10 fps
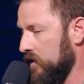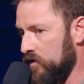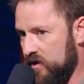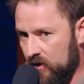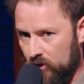You
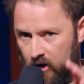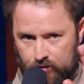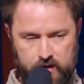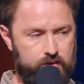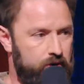said where all
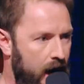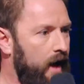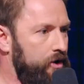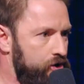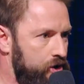three of you
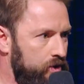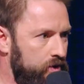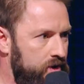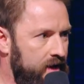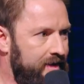got your
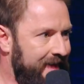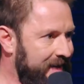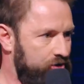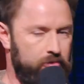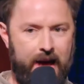shoes,
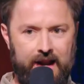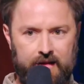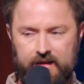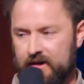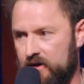that's
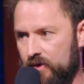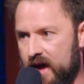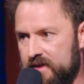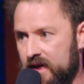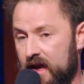grammatically
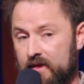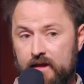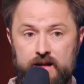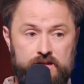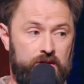incorrect, and
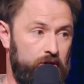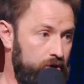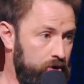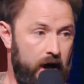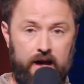thus
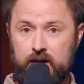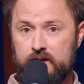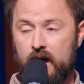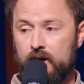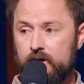you do not get a
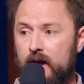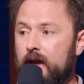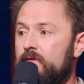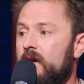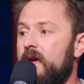dollar
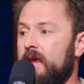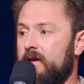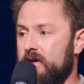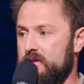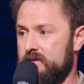out of any
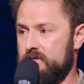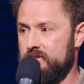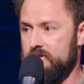of us.